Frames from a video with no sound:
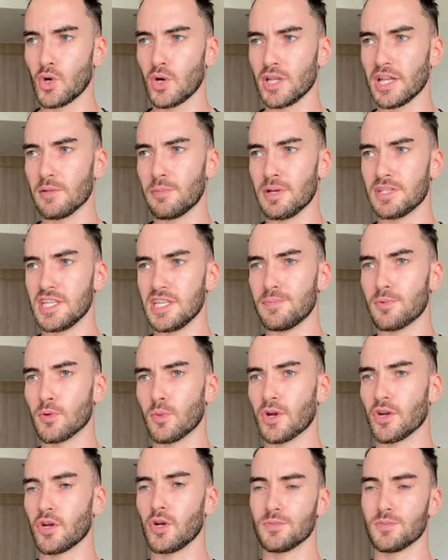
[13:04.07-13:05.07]
go a little bit deeper
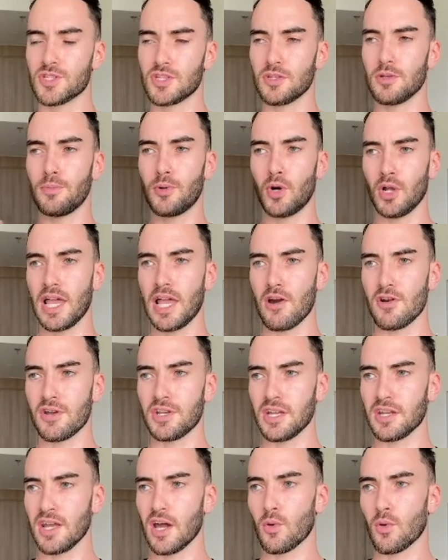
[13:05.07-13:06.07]
when it comes to the
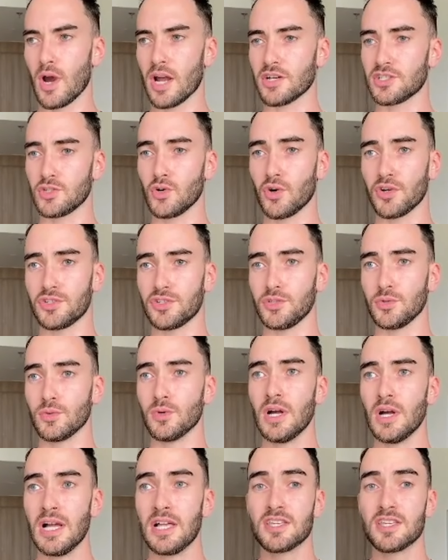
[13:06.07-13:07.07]
polarity and how we're actually going to
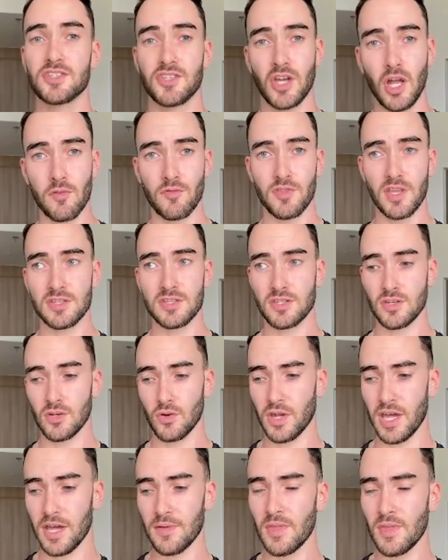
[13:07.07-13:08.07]
solve this.
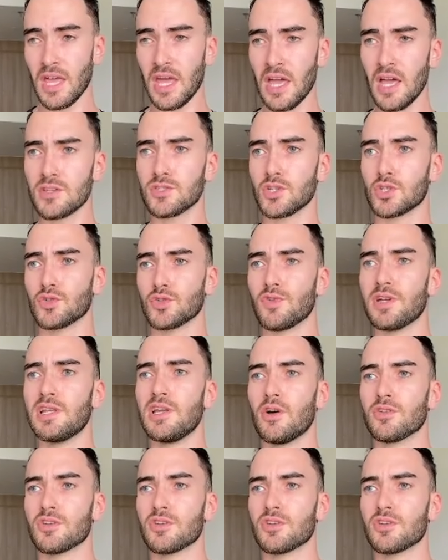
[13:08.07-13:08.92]
Okay, so to really